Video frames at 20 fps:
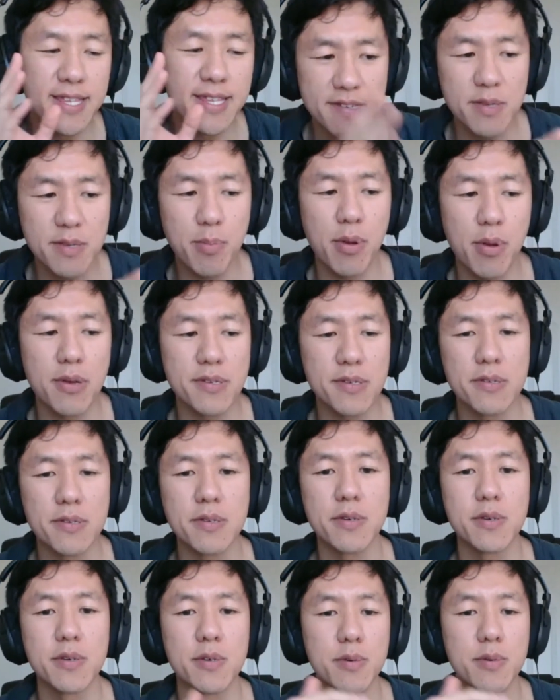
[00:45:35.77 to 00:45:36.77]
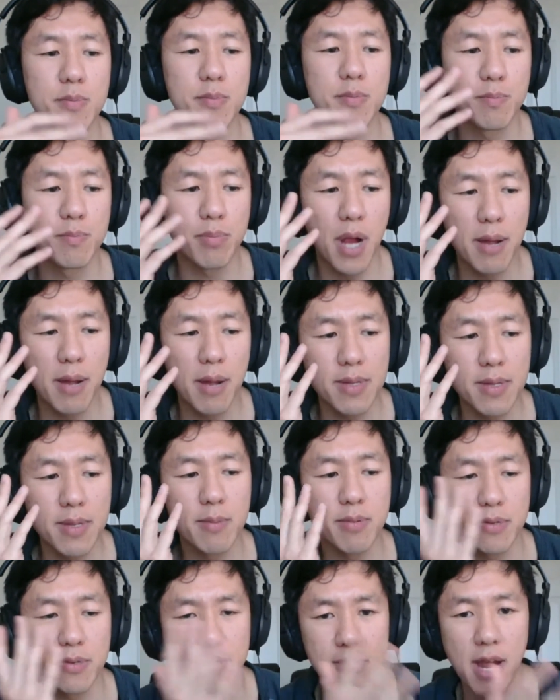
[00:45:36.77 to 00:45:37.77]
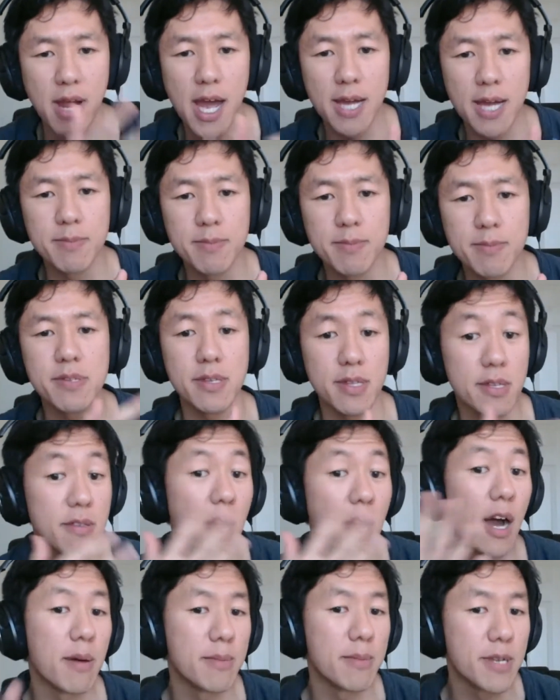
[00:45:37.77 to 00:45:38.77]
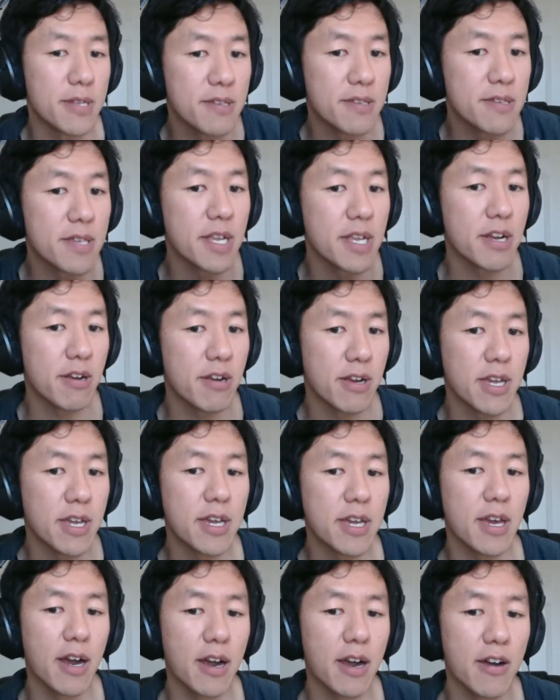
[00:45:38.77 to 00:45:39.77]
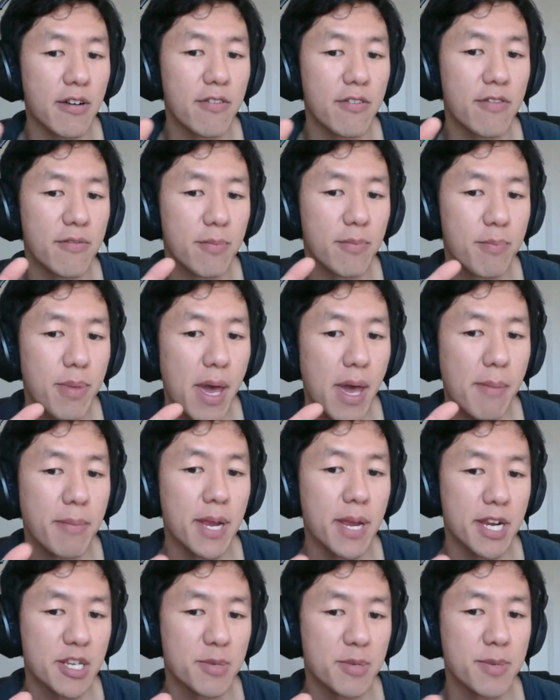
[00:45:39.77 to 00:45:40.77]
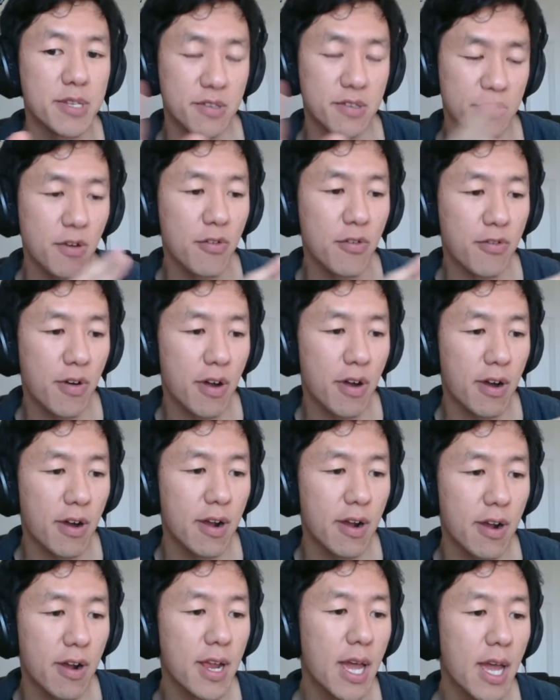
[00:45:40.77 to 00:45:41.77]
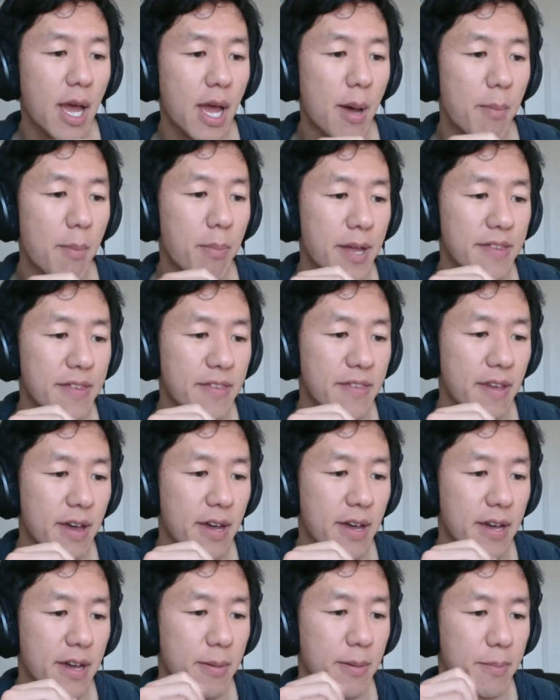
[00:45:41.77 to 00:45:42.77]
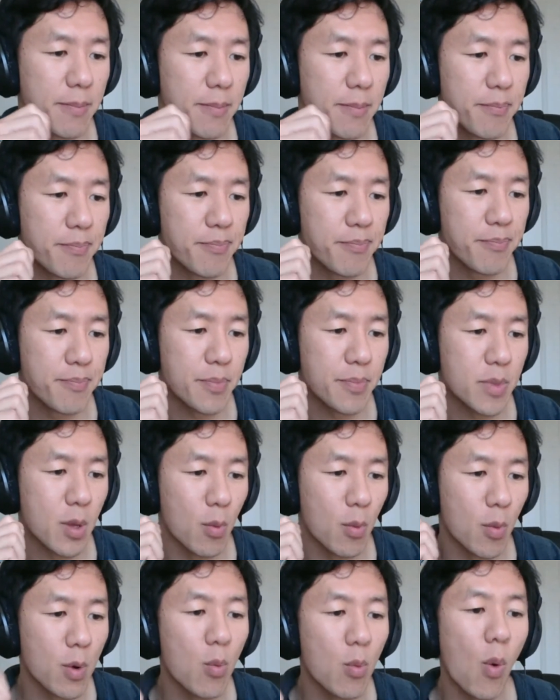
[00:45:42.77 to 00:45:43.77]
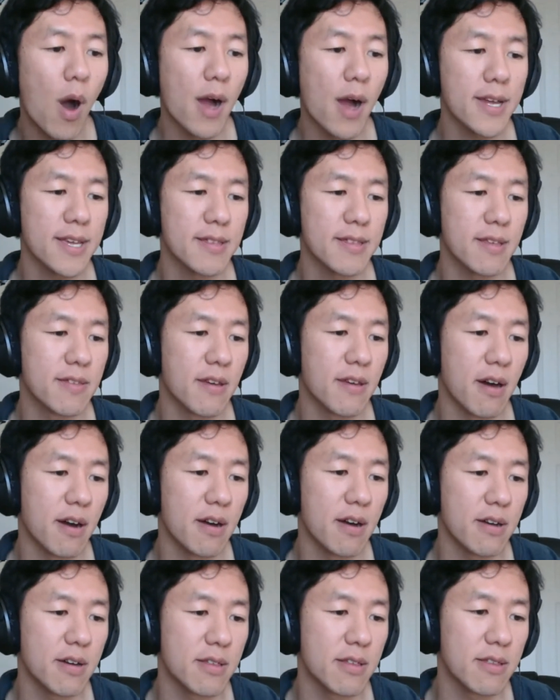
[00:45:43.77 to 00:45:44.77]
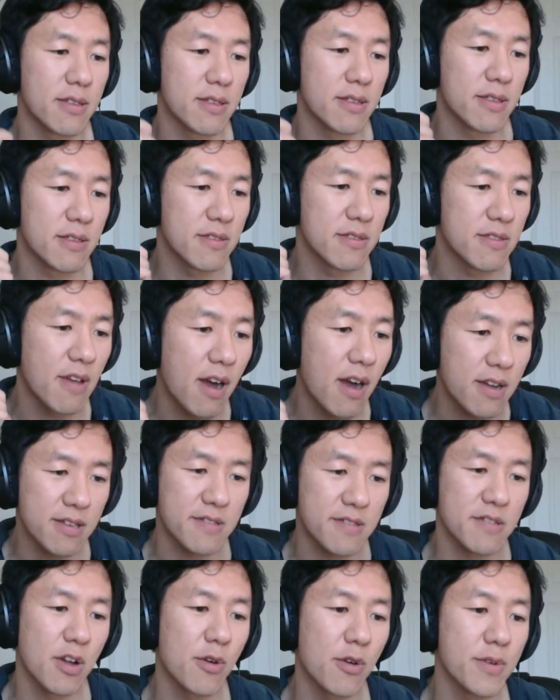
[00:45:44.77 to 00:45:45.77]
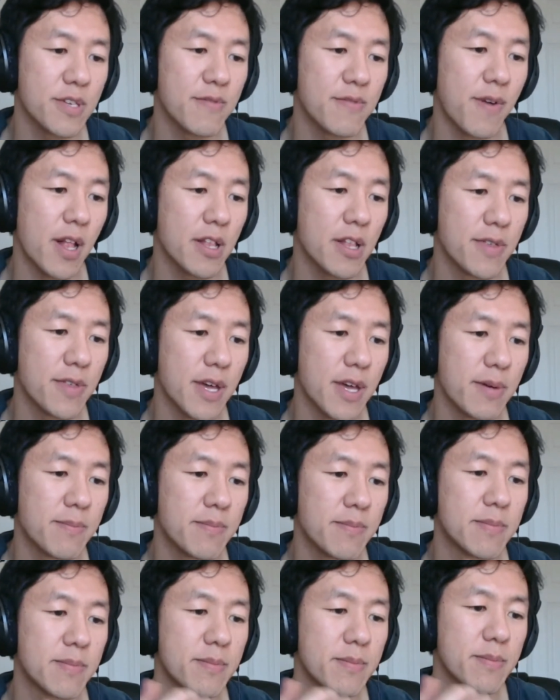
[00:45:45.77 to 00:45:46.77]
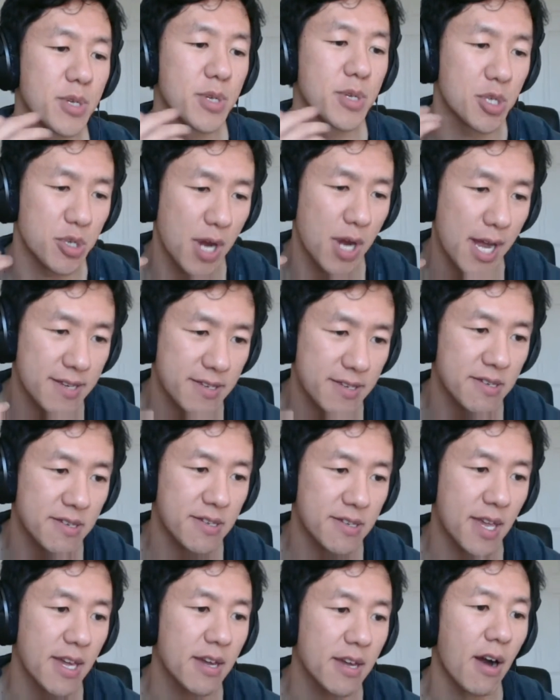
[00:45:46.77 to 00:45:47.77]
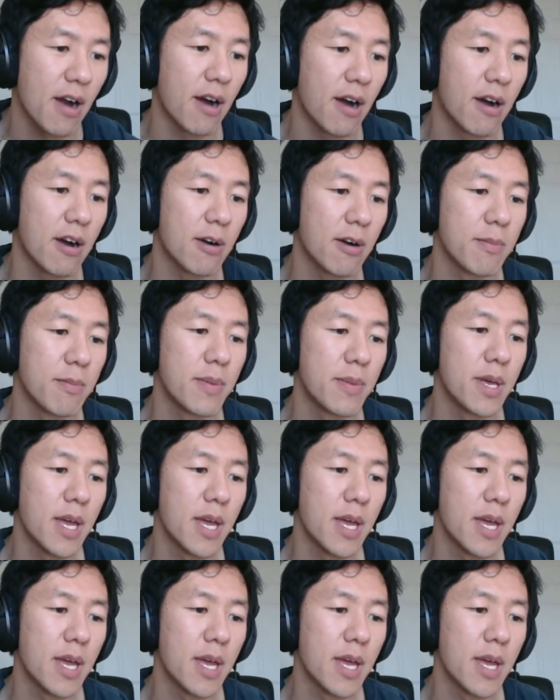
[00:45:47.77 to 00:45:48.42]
is a person who probably prescribes to the dominance theory of pet management so far. But when walking the dog doesn't always follow them. She tries to stay calm.